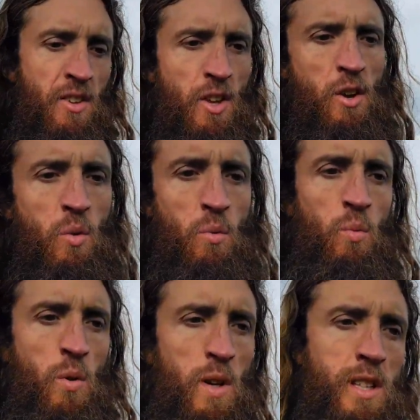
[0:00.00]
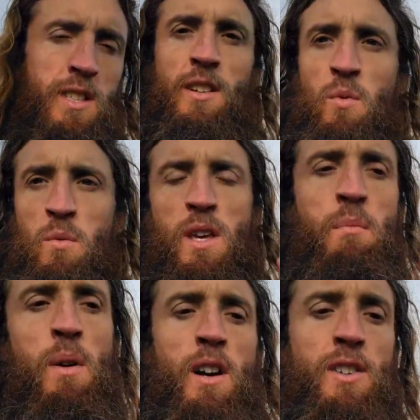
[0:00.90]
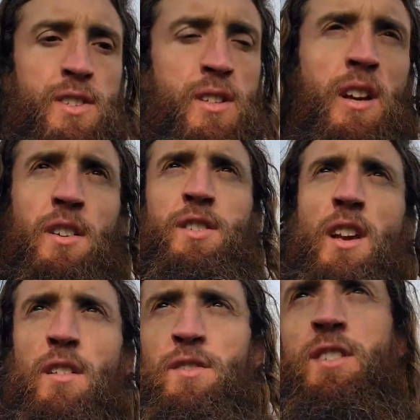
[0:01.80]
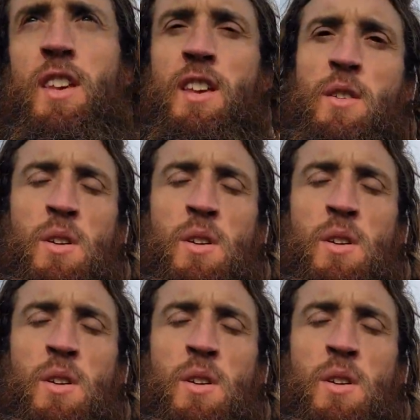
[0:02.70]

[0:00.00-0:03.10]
So when we when we immerse ourselves,